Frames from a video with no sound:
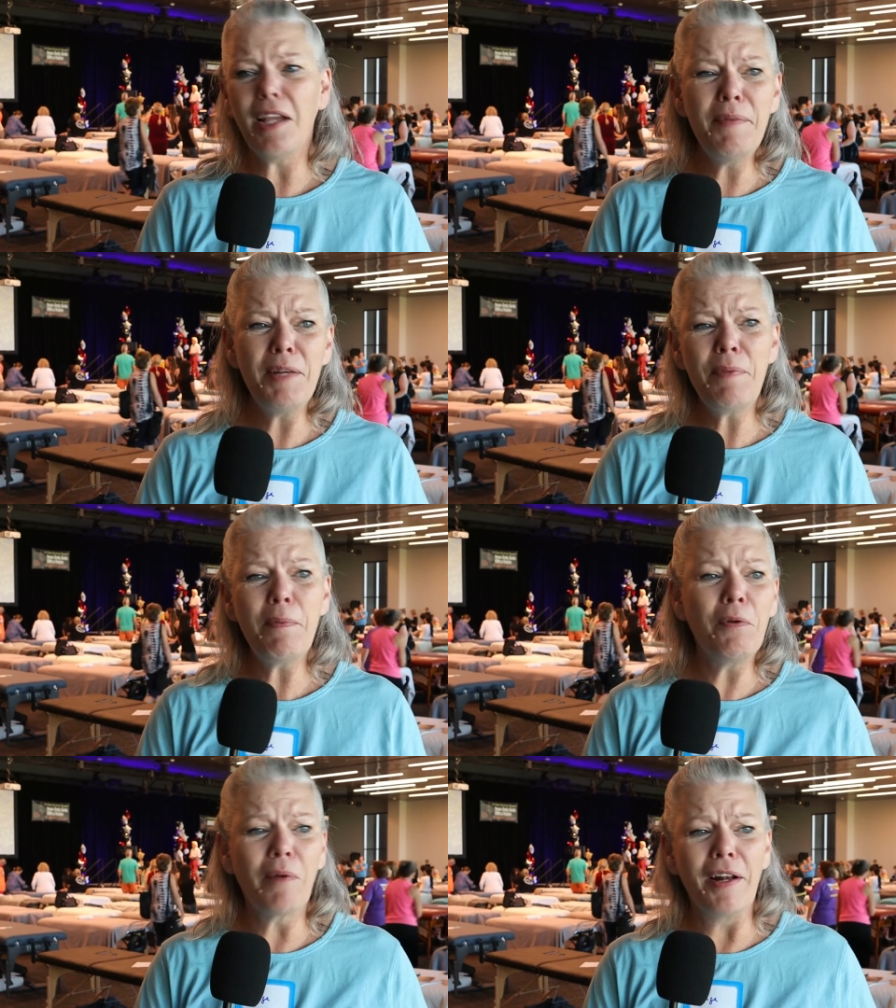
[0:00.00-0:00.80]
I mean,
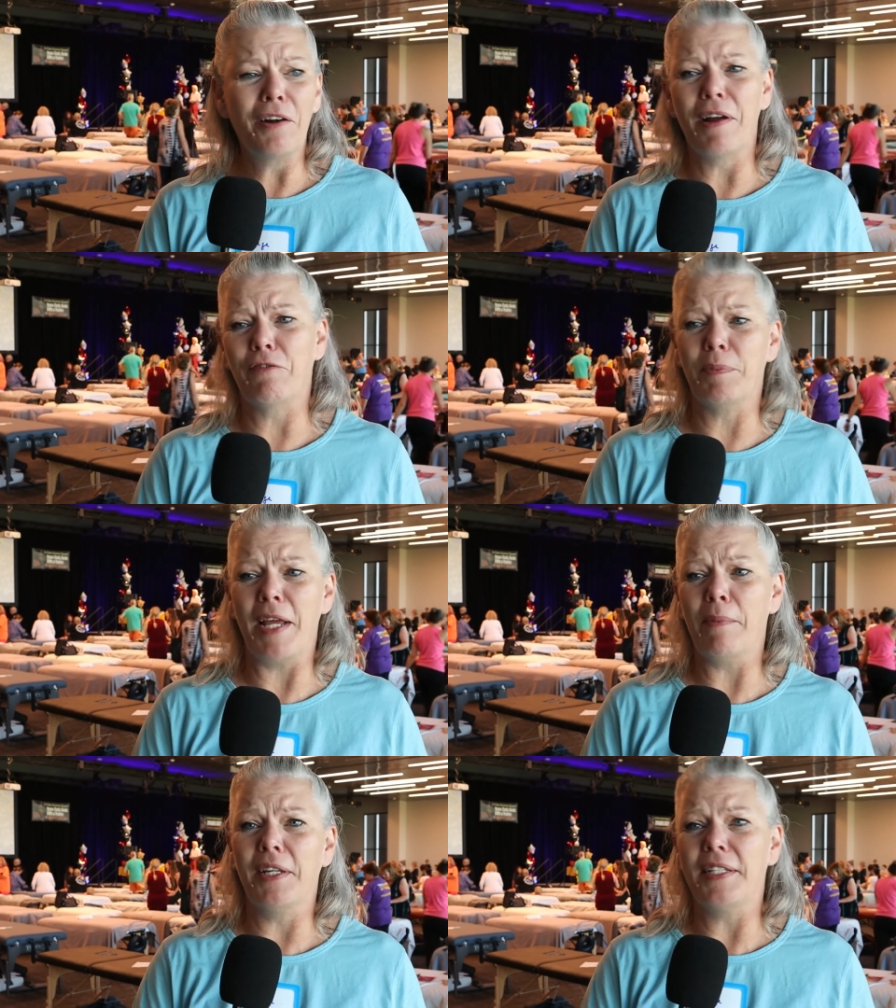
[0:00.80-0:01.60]
people are running around from
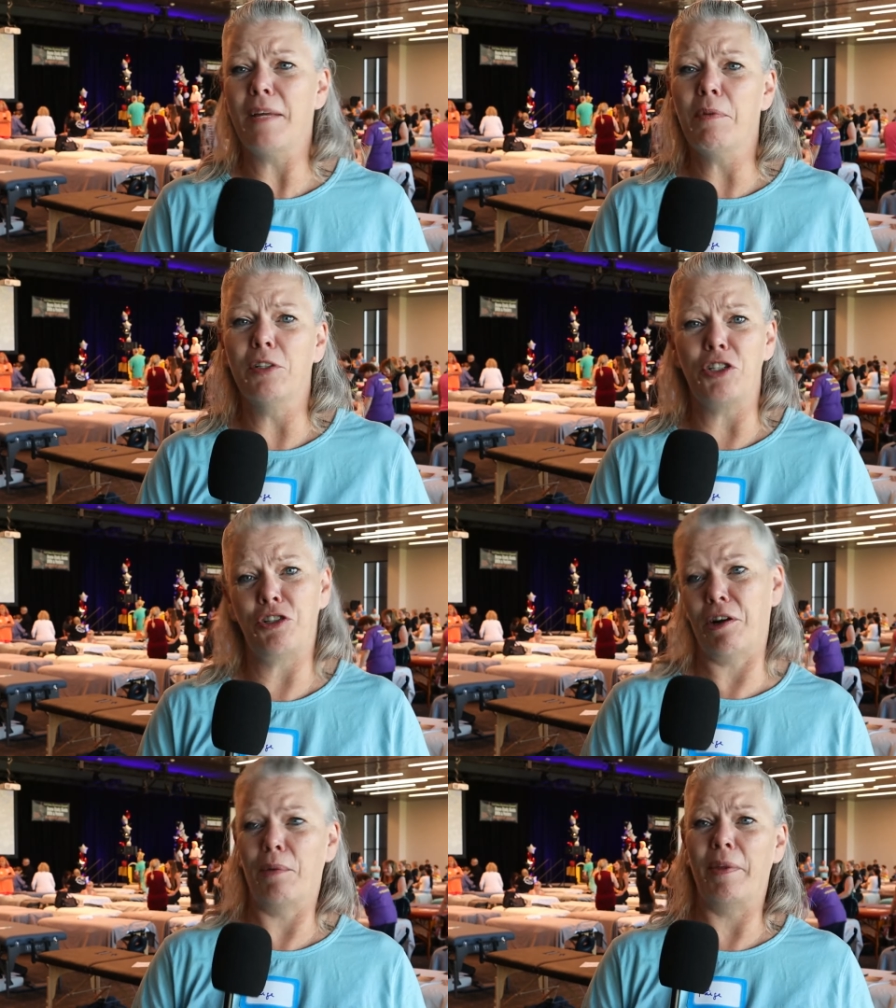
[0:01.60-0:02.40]
table to table just
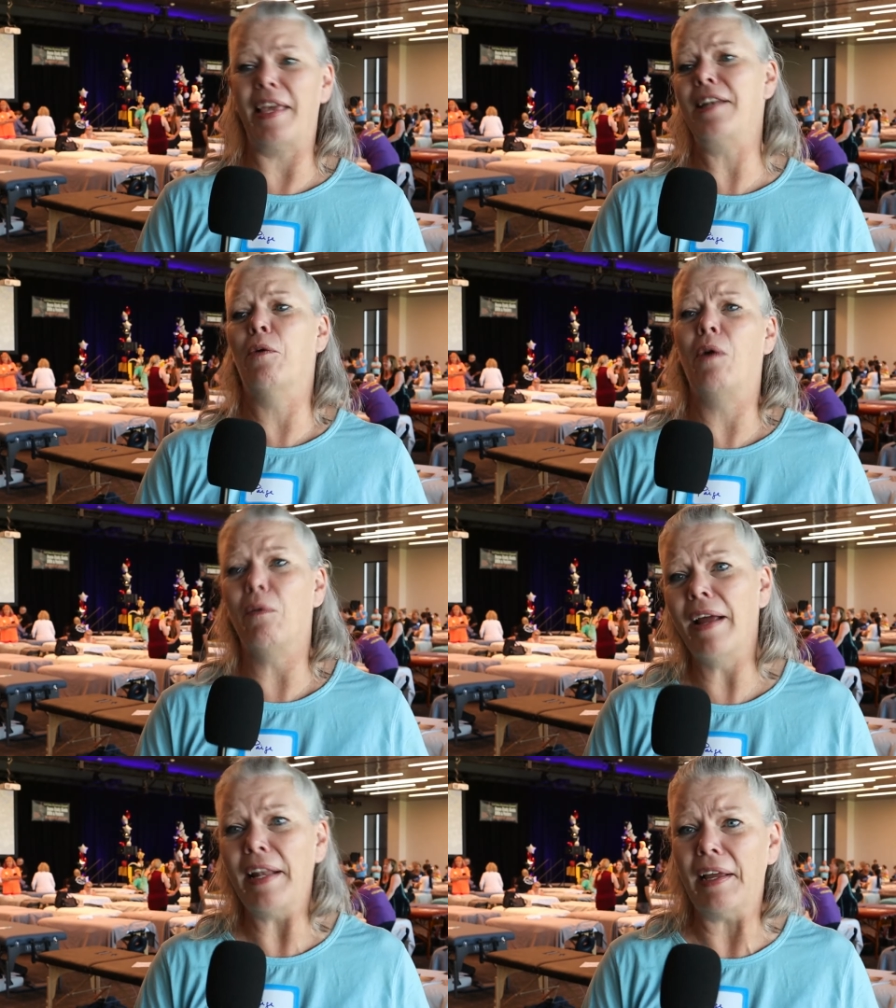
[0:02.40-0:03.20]
sharing what they know
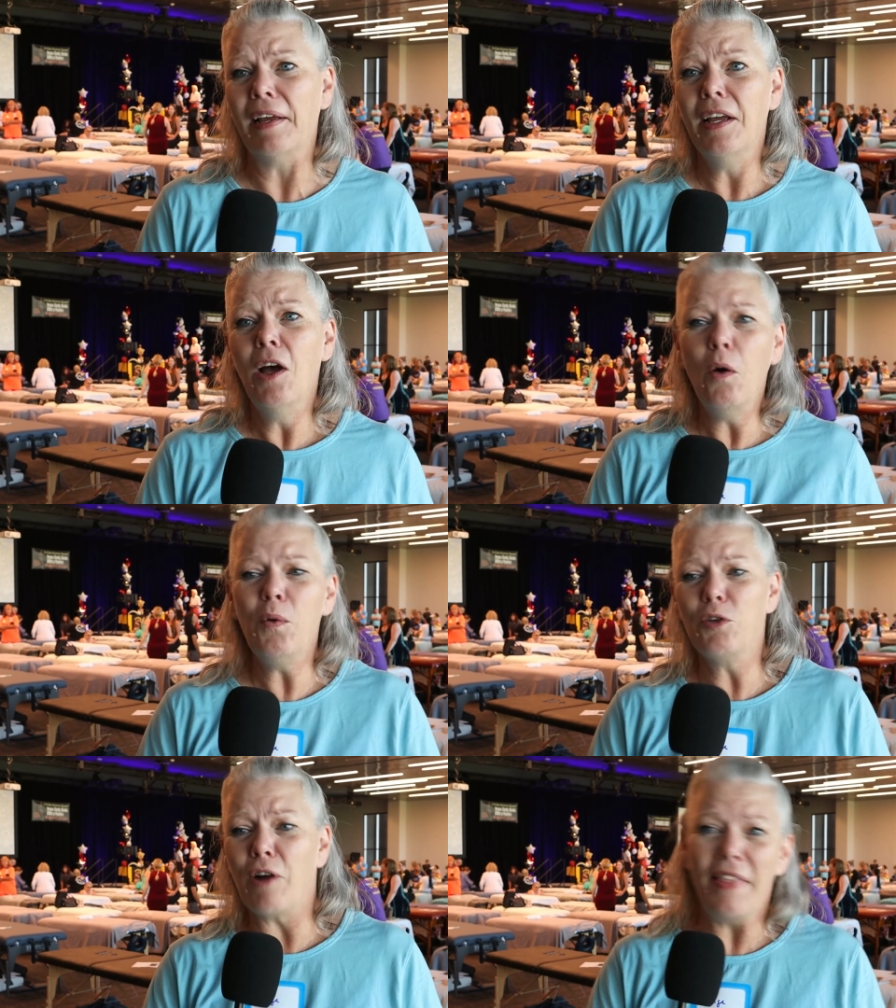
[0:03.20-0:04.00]
already.
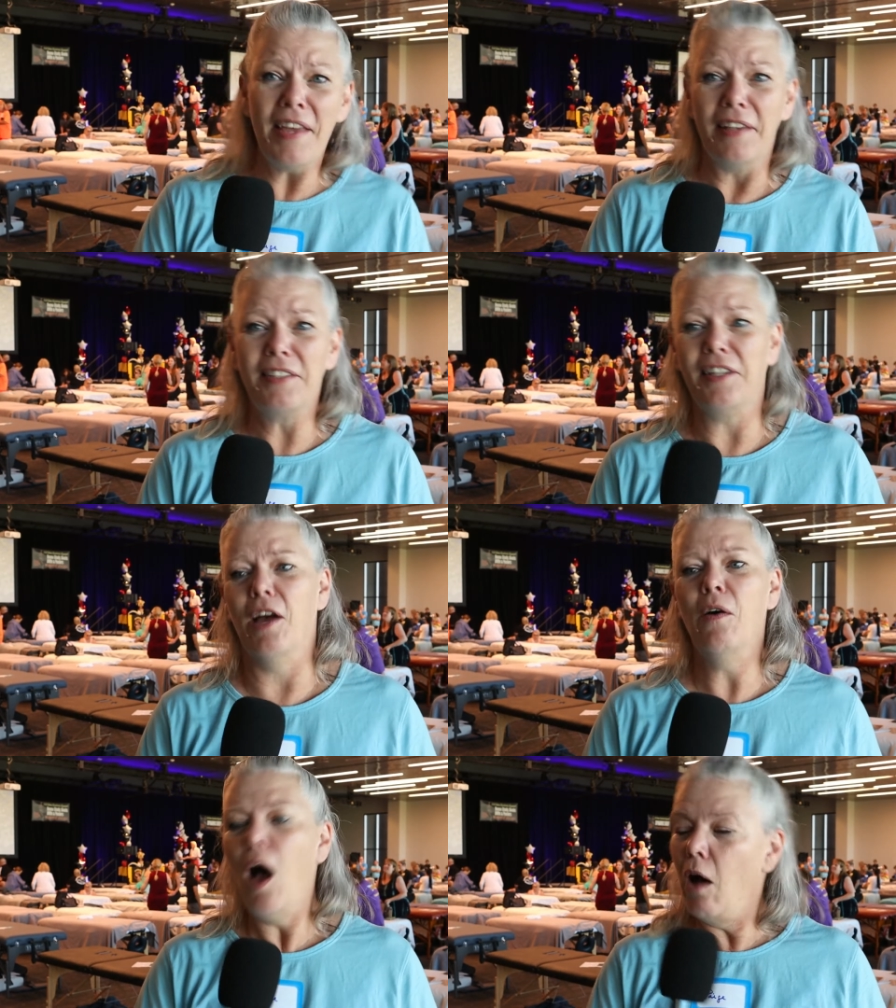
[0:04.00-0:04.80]
Oh, try this, you
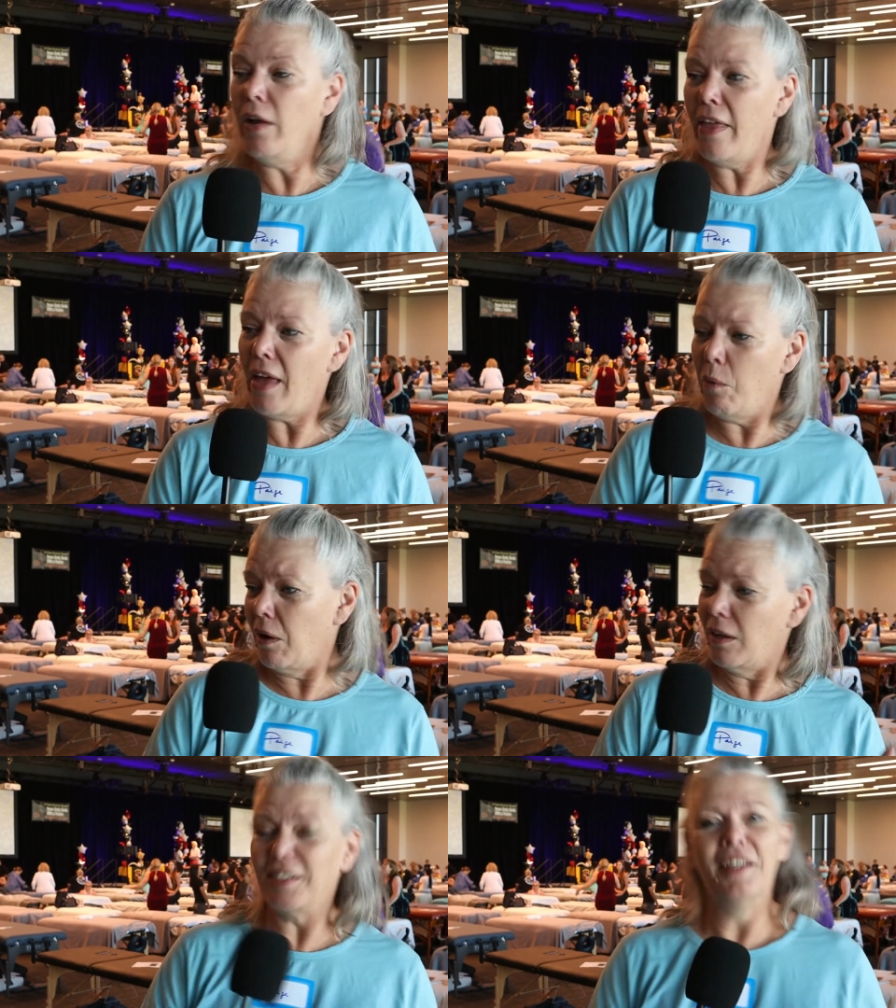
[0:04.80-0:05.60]
know. Oh, yeah, that
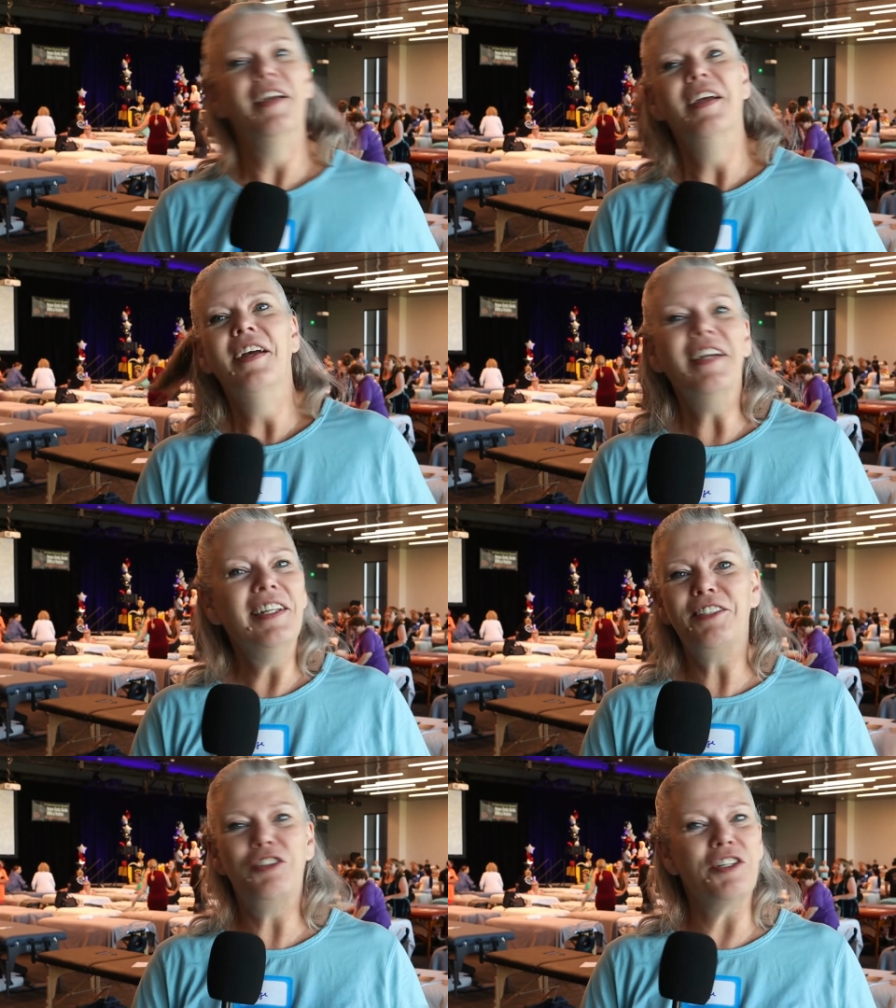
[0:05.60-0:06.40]
worked.
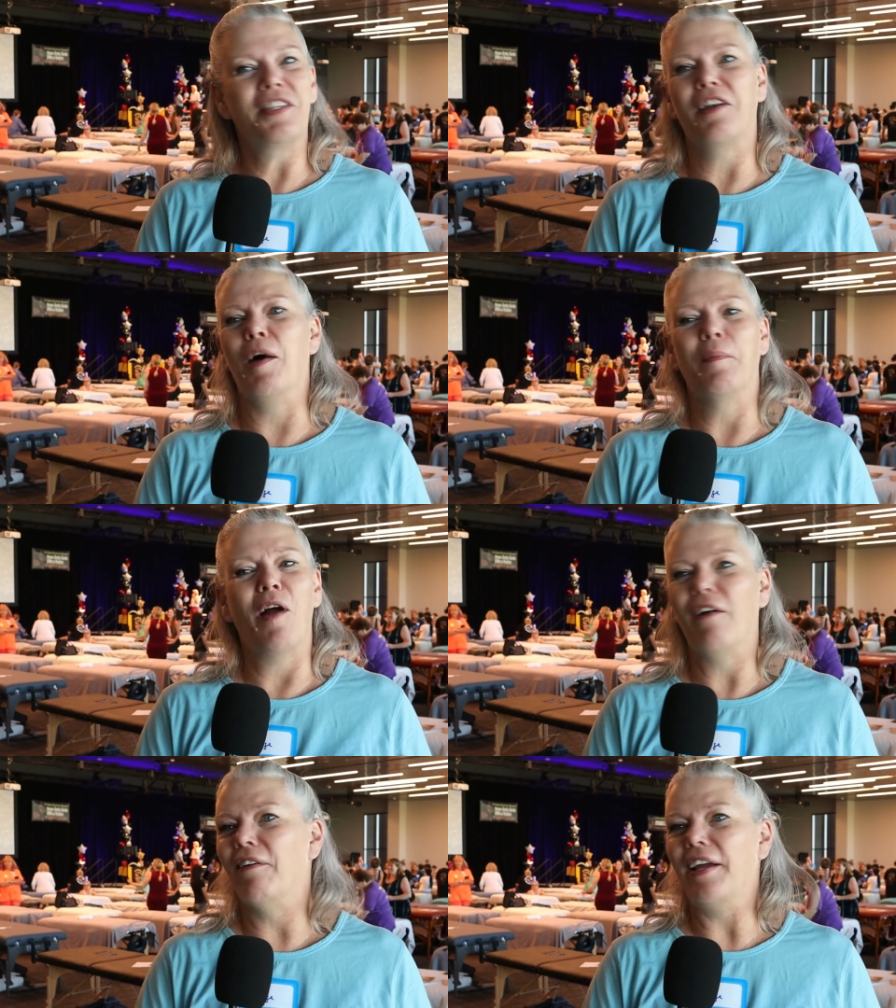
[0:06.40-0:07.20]
It's just the
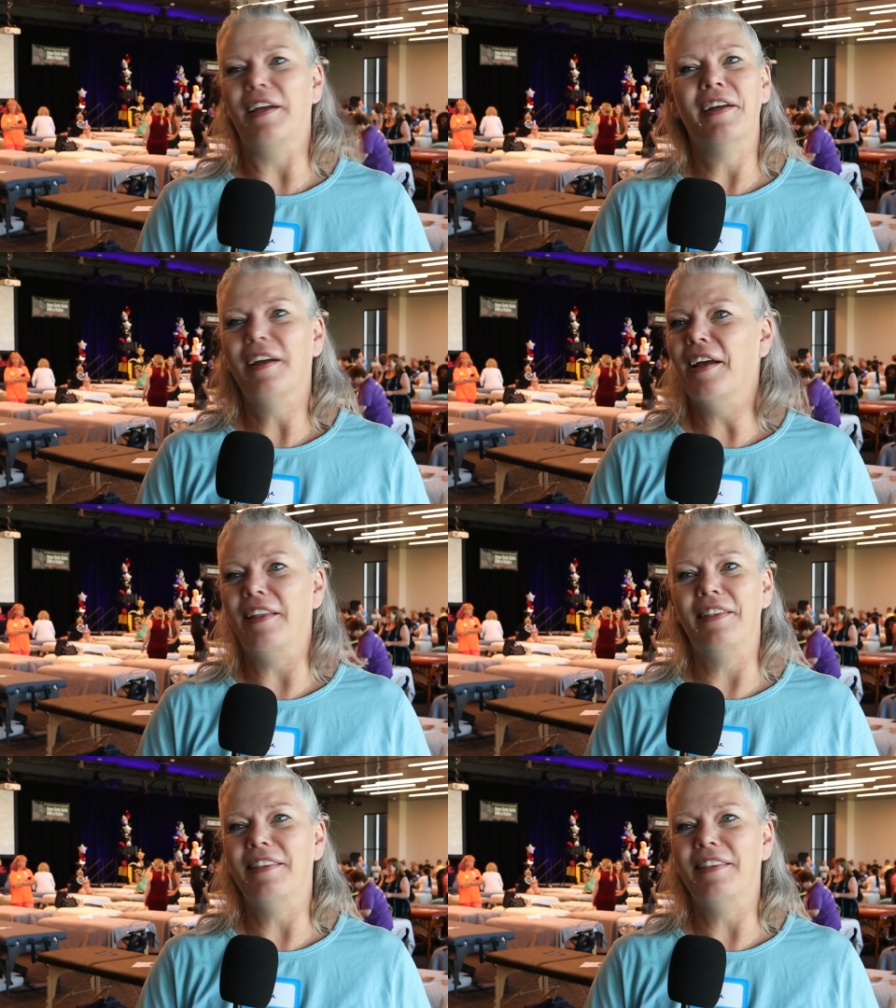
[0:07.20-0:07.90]
camaraderie and